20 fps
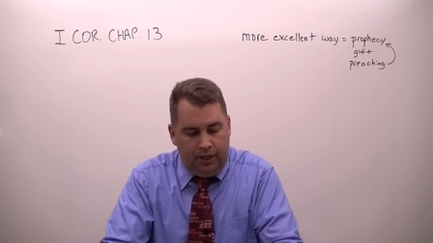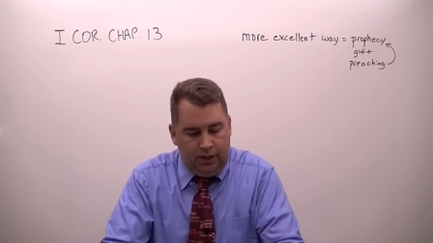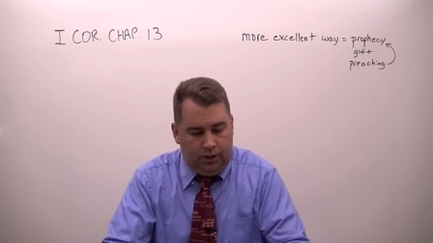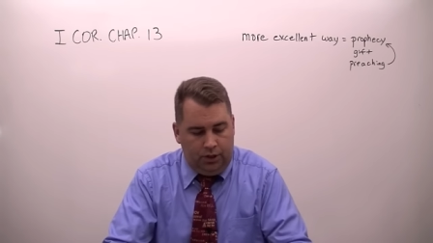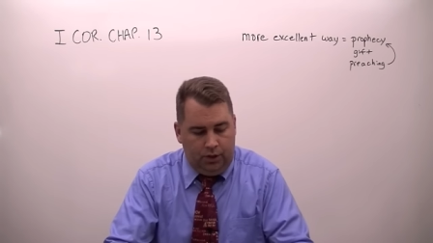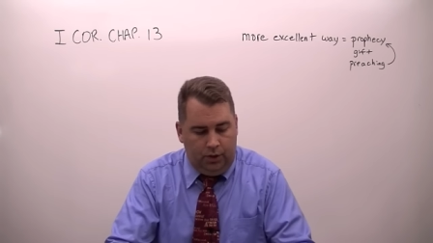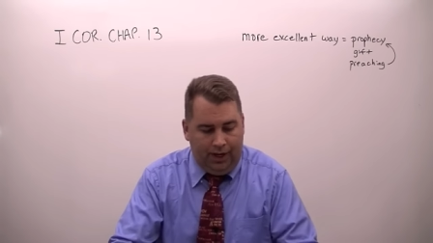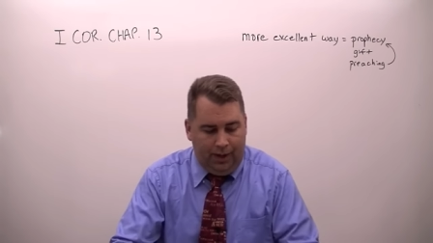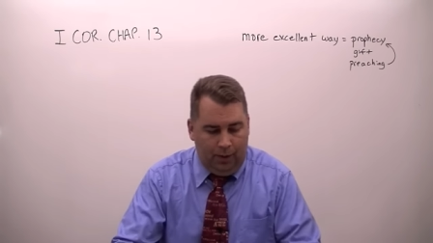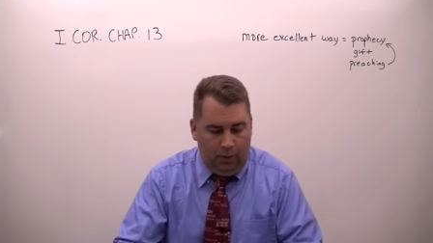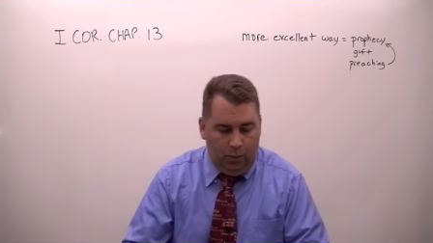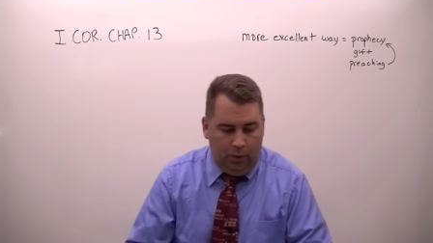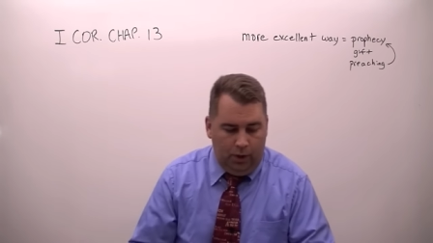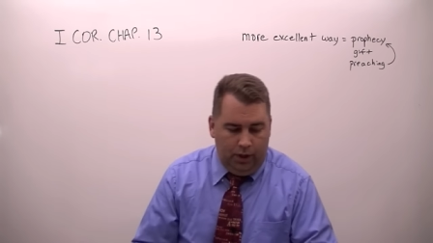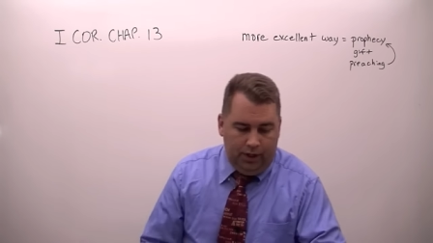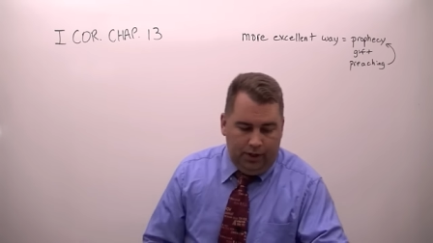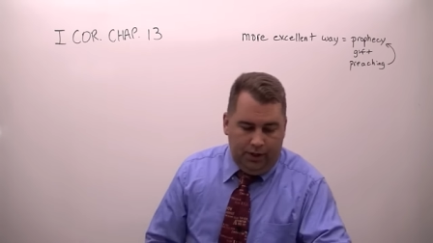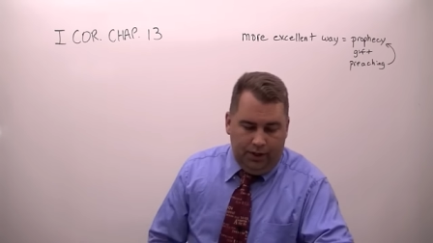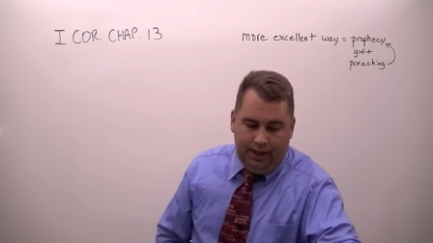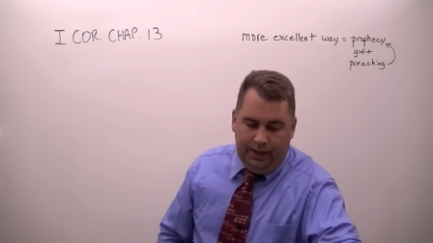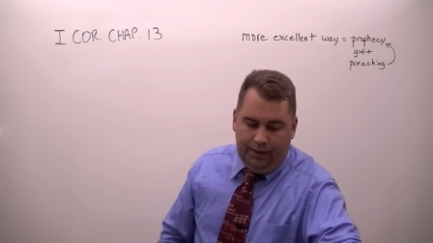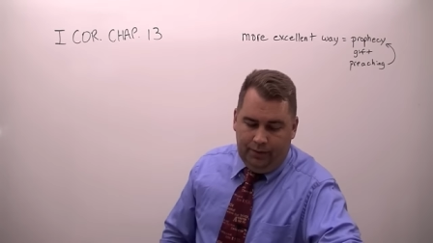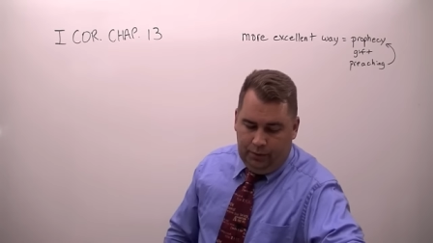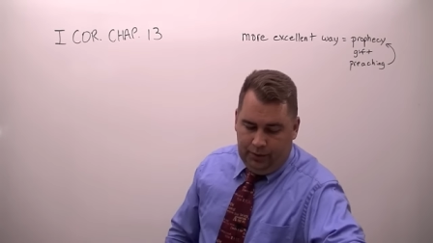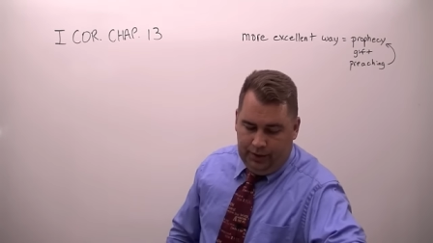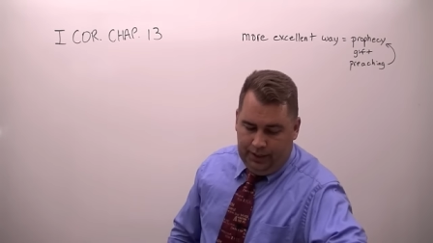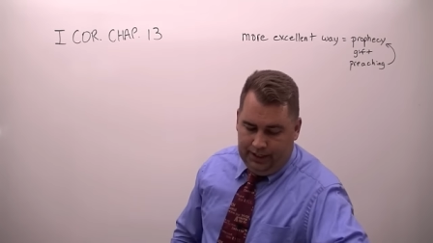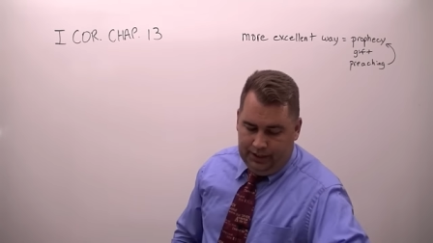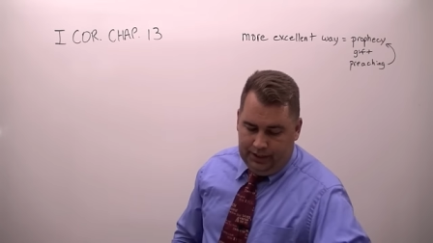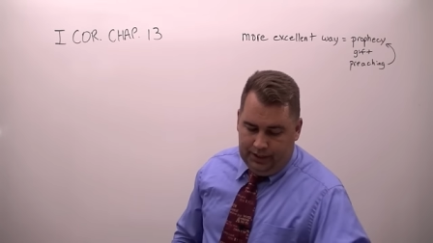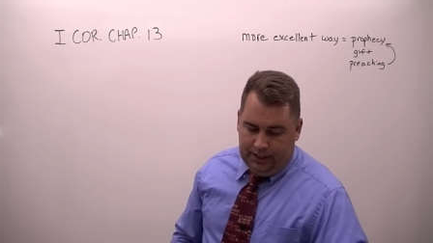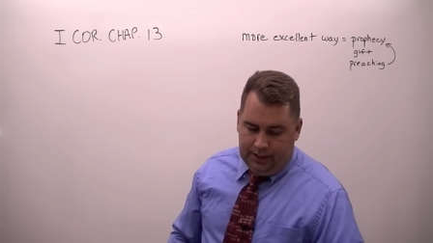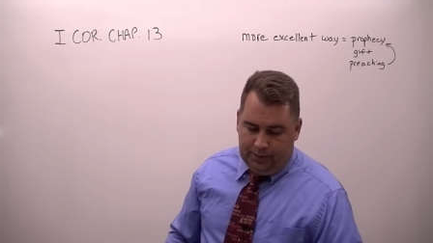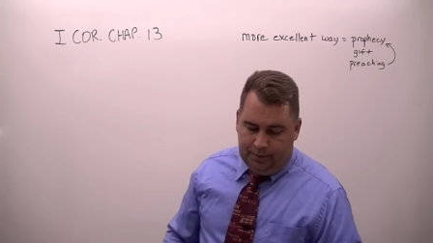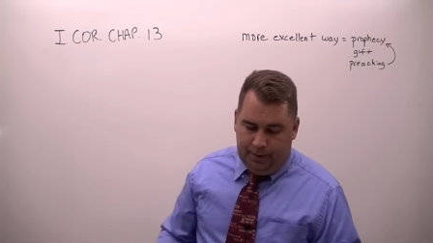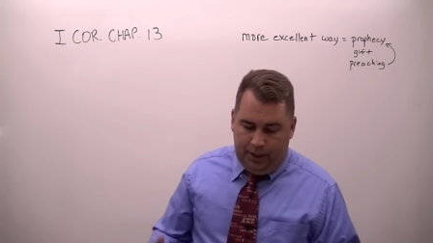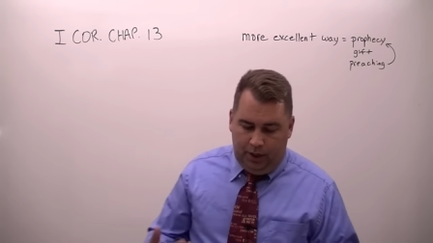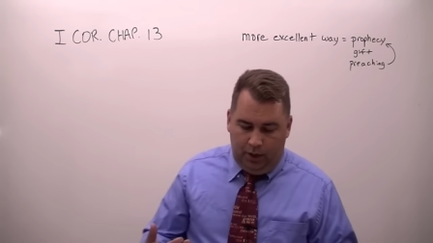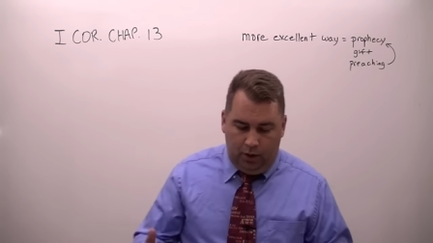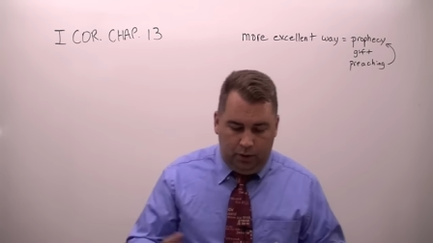So I wonder if when he
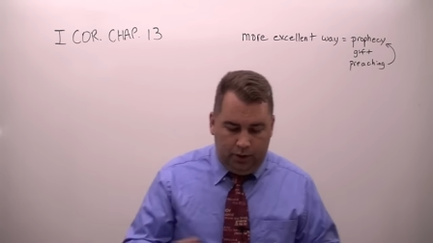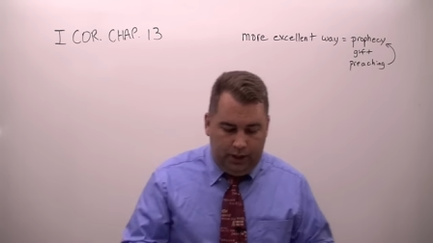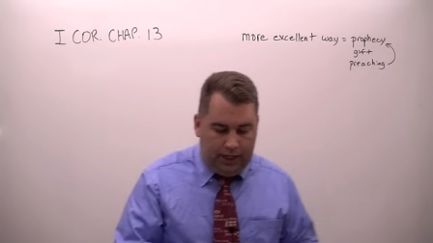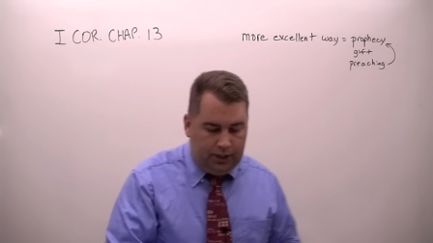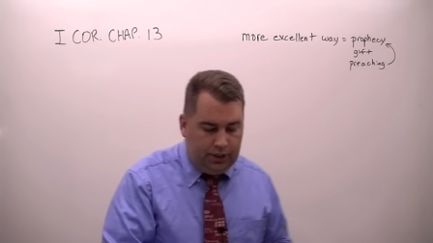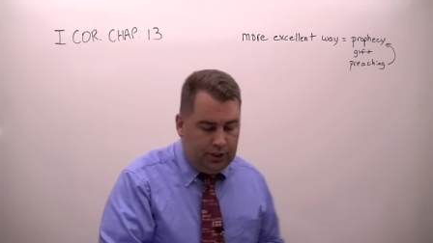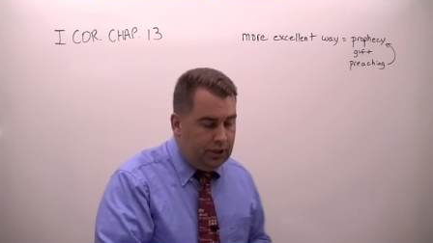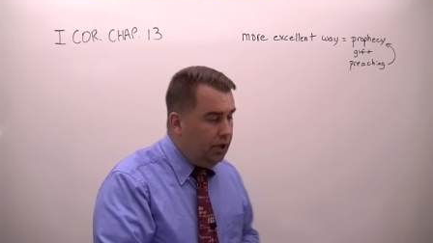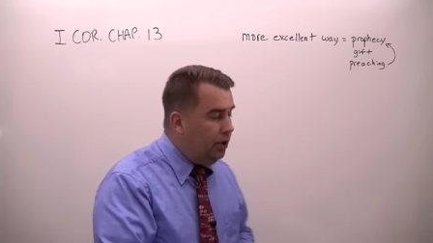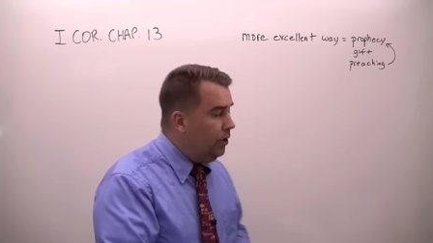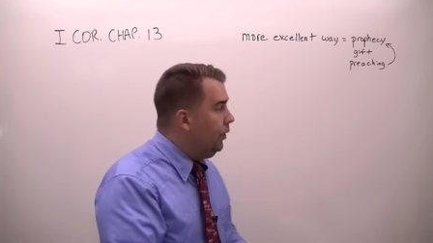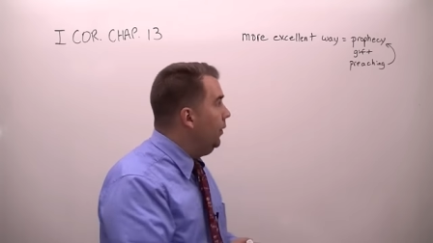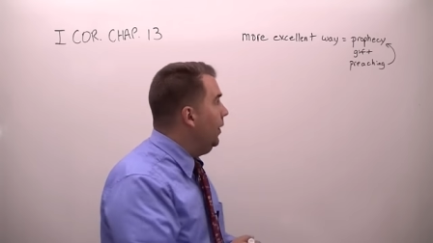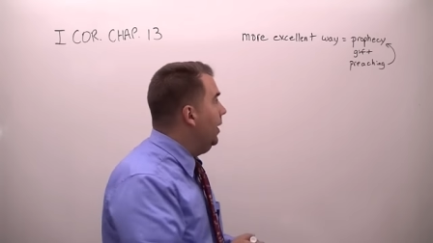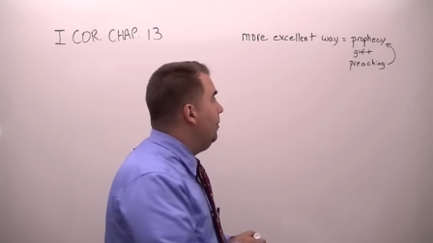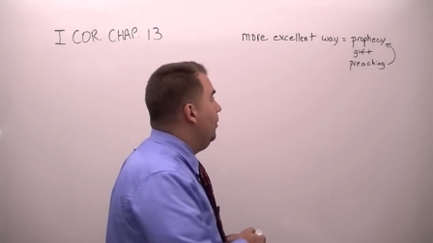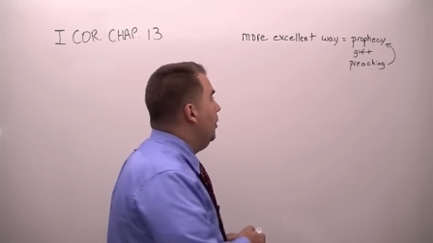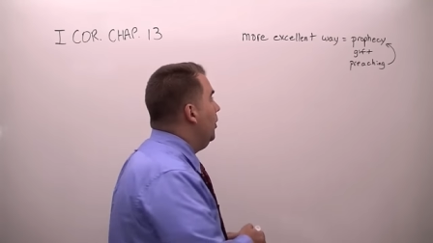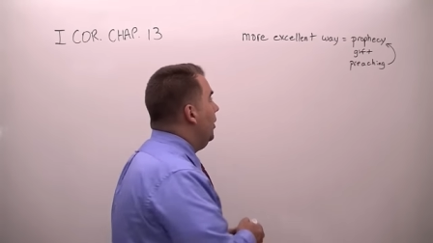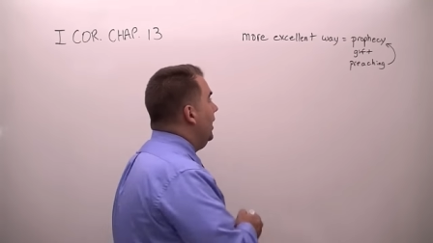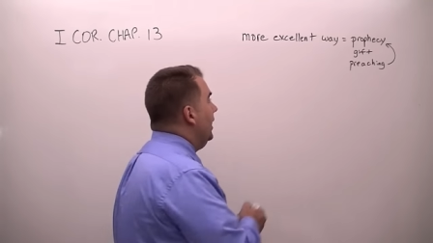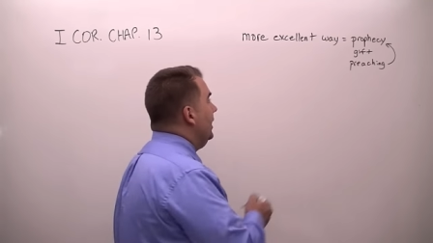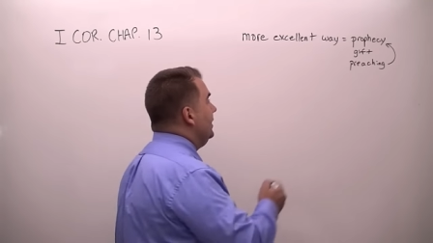says, Behold, I show you a more